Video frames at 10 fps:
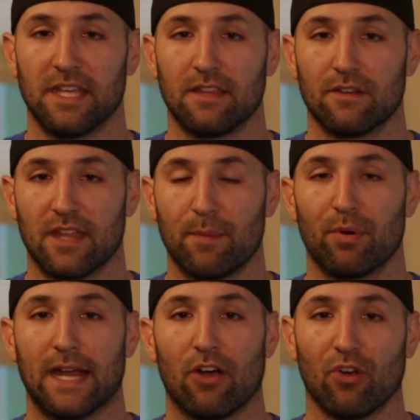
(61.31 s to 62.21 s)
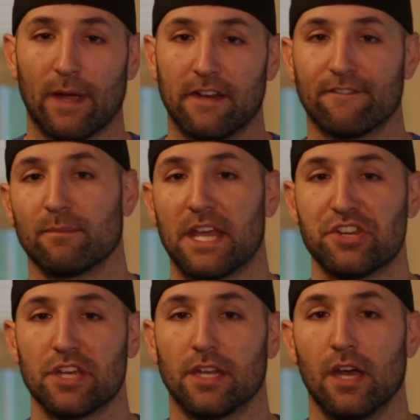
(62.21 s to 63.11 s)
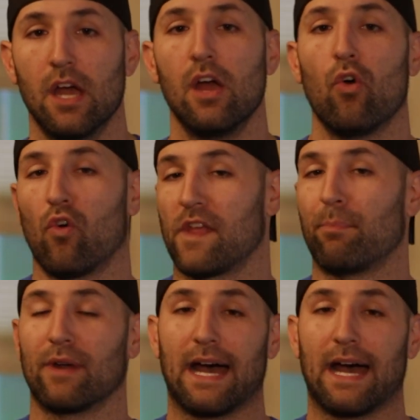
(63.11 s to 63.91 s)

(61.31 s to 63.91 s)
Either they put out great information or they put